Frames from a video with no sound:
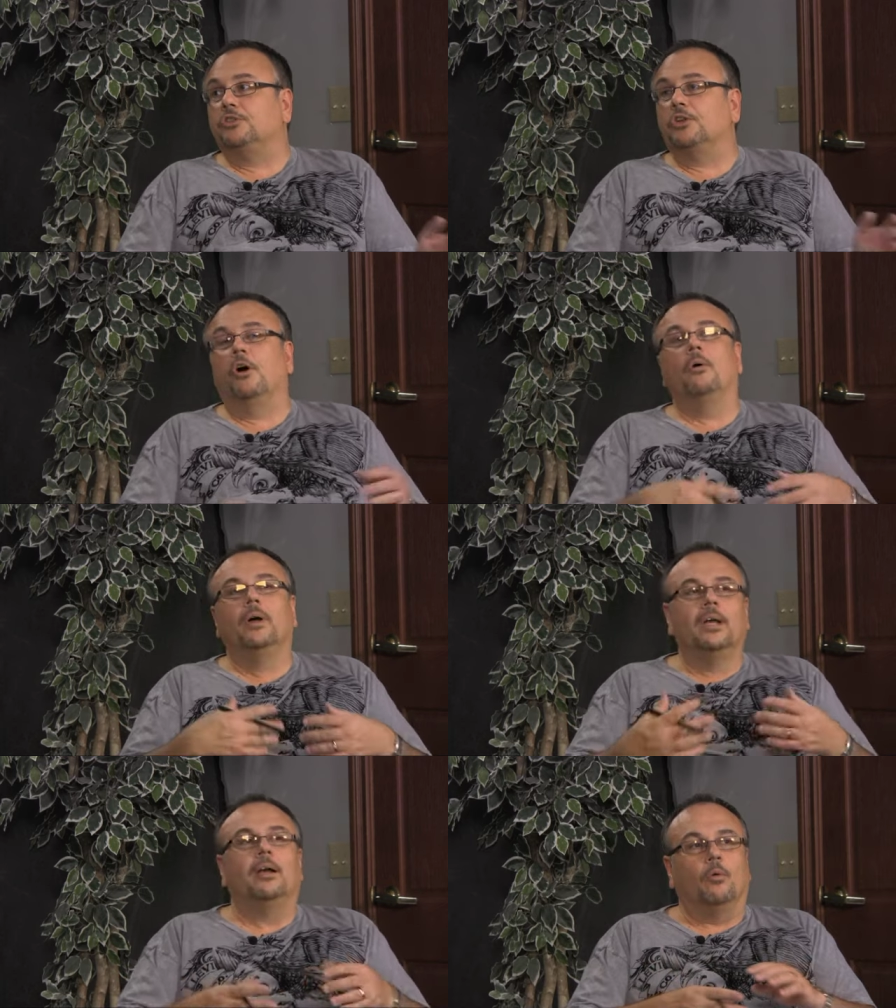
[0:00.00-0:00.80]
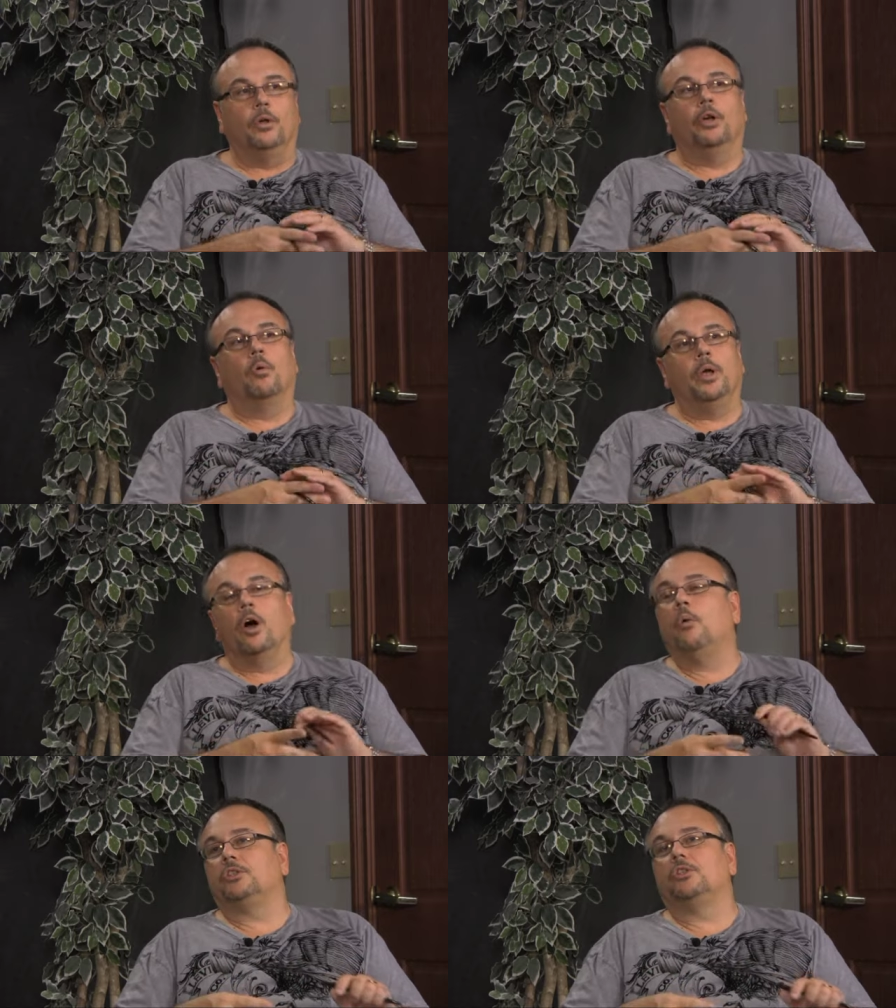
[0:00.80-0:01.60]
So, you know,
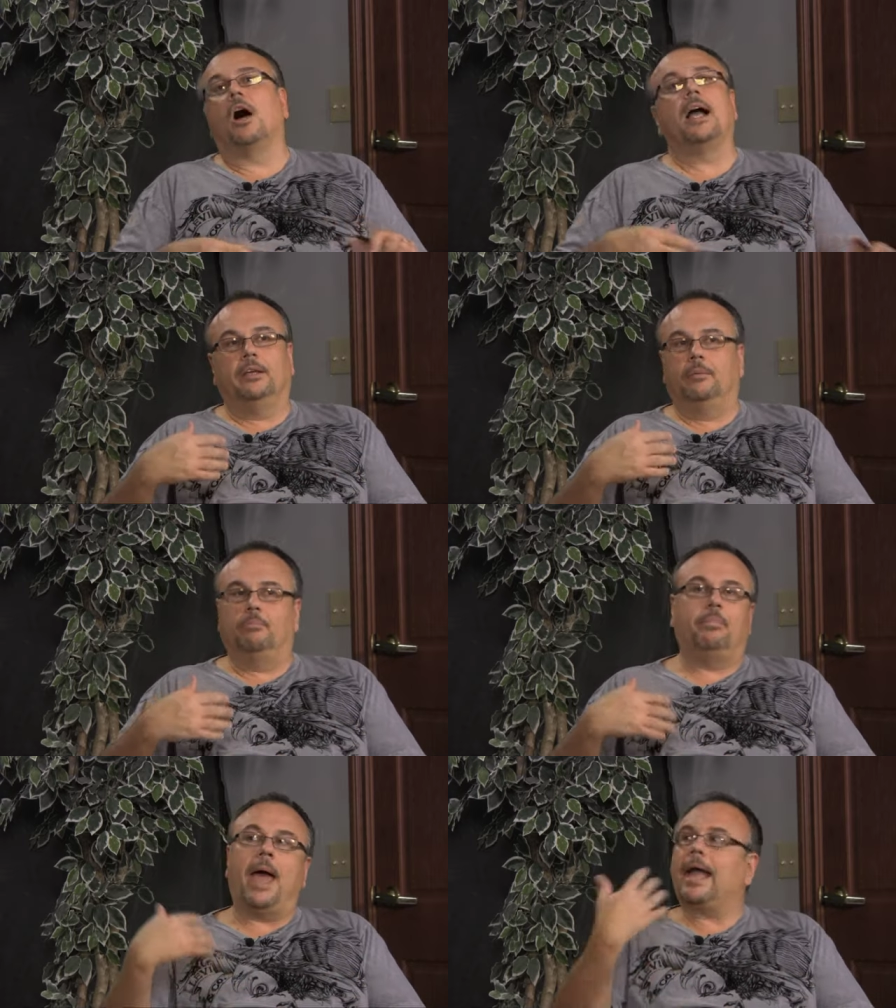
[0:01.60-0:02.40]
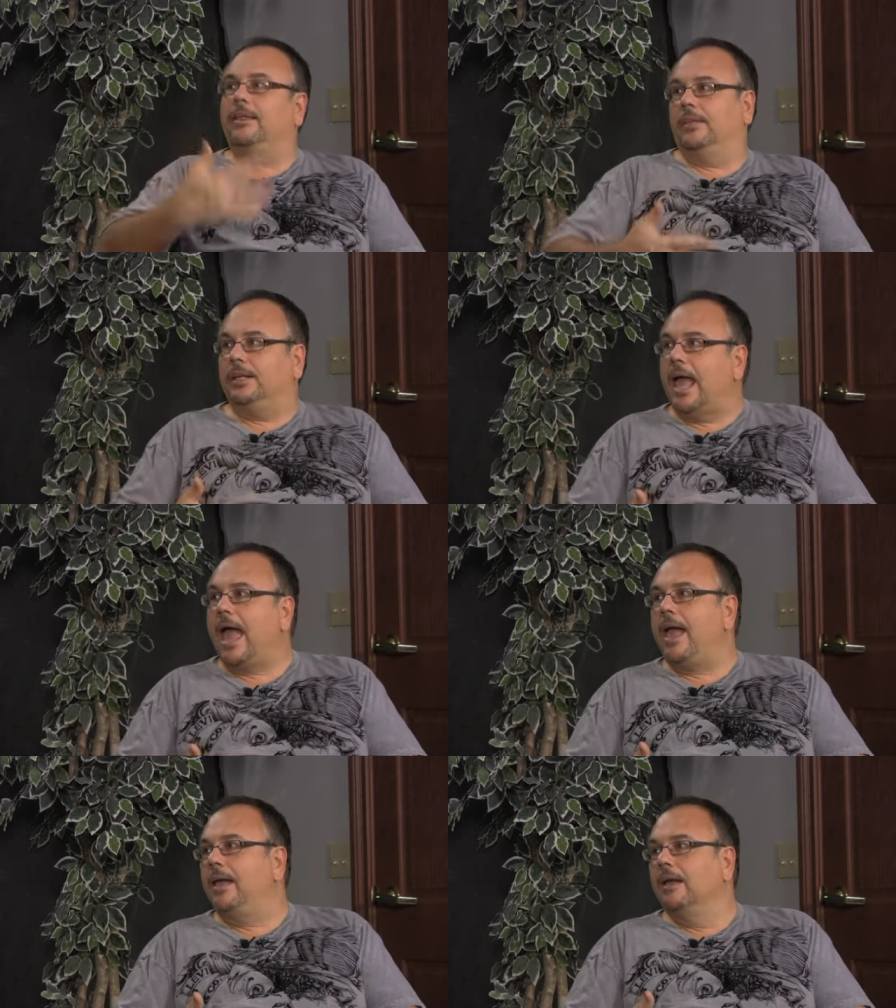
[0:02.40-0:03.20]
we always talked that back in the
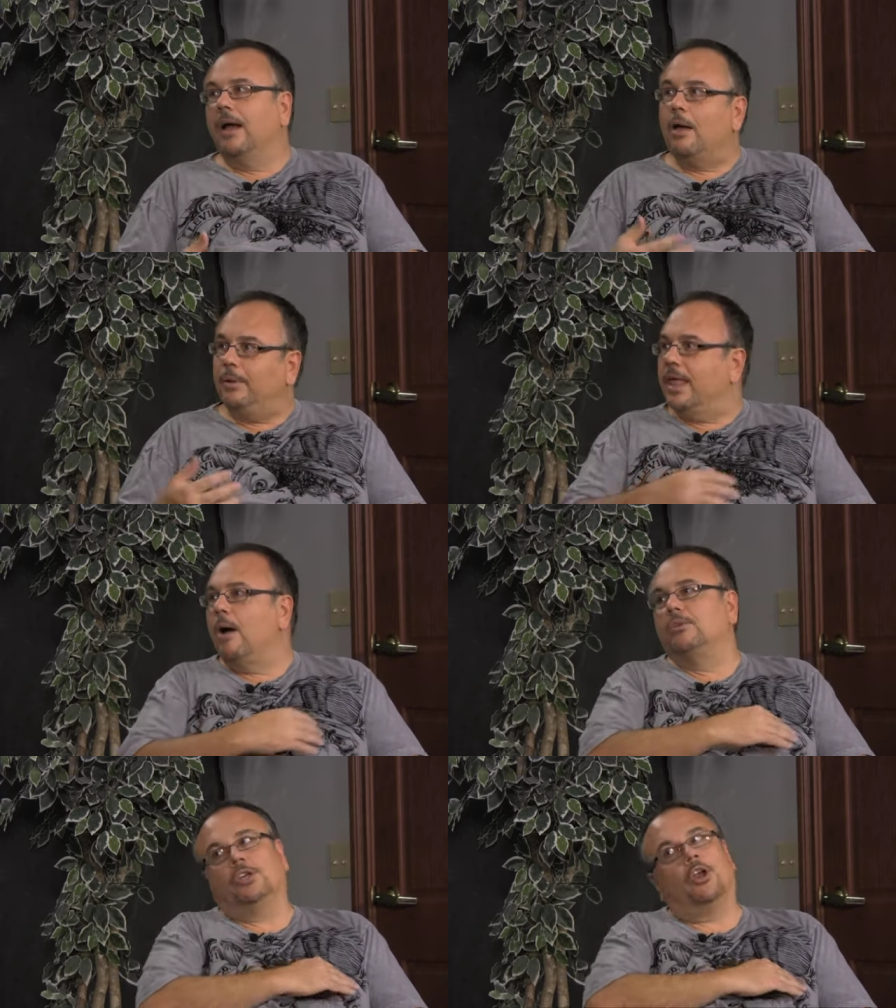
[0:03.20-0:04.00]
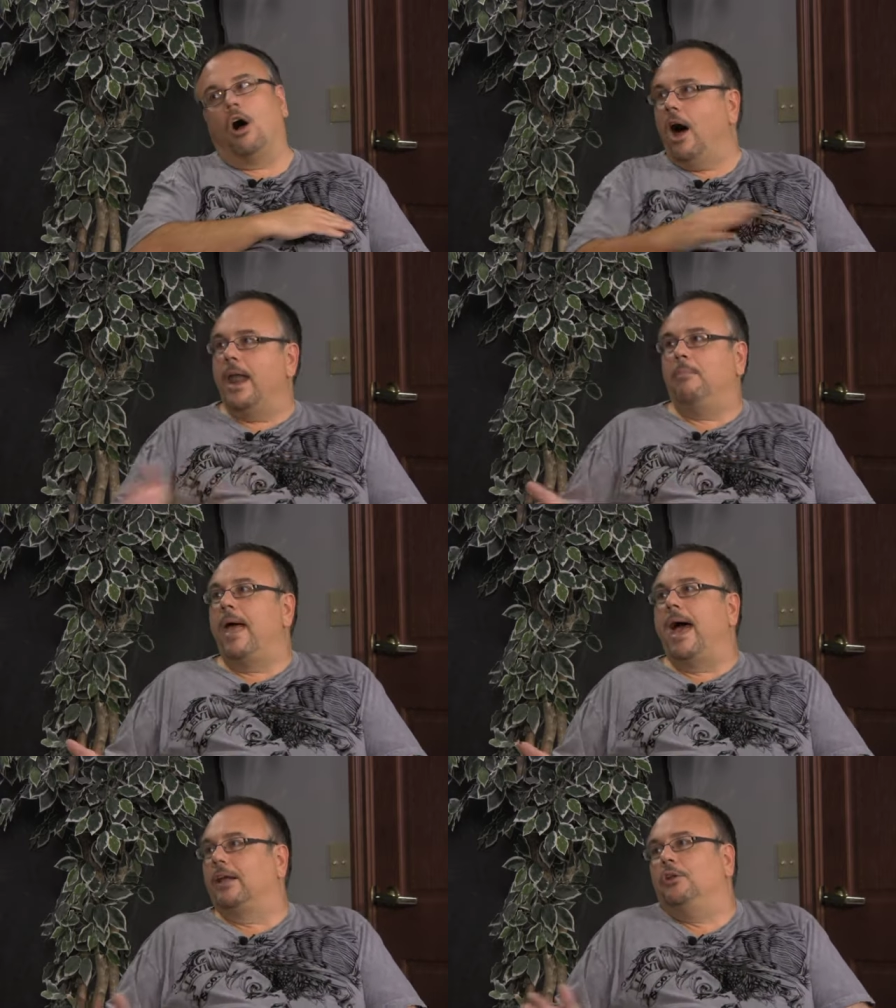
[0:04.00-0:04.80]
day, I mean, that was an
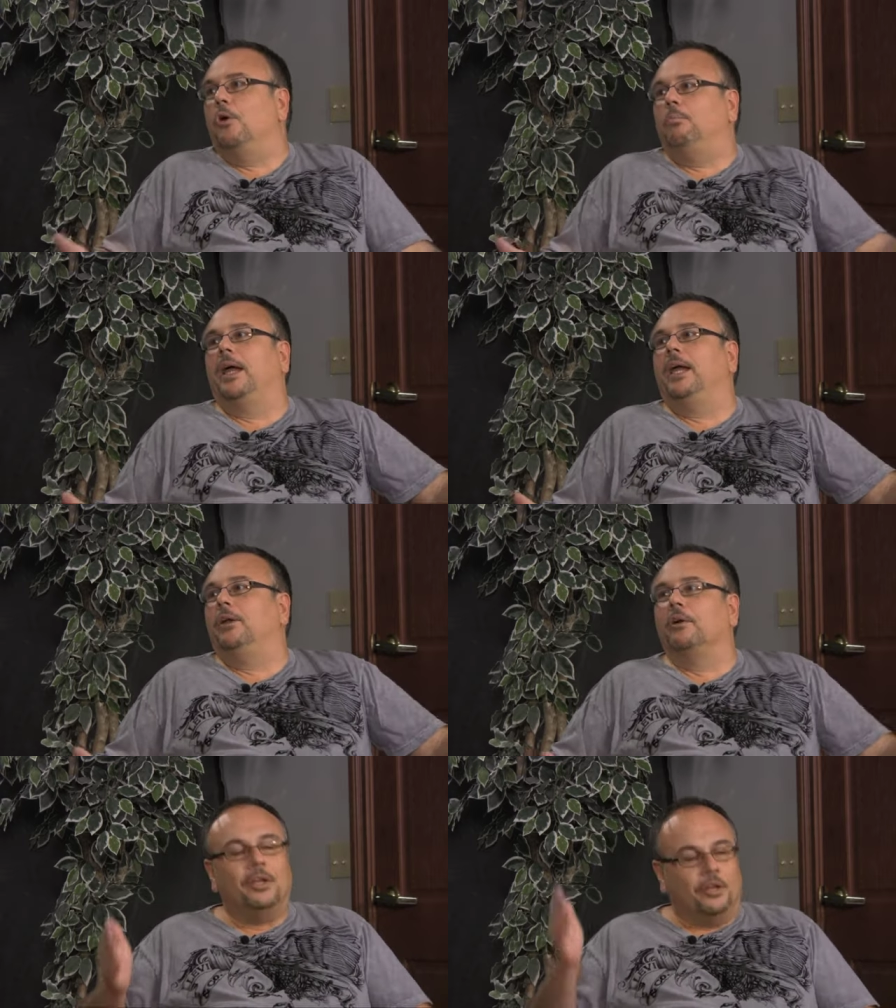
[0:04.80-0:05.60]
automatic, no-brainer.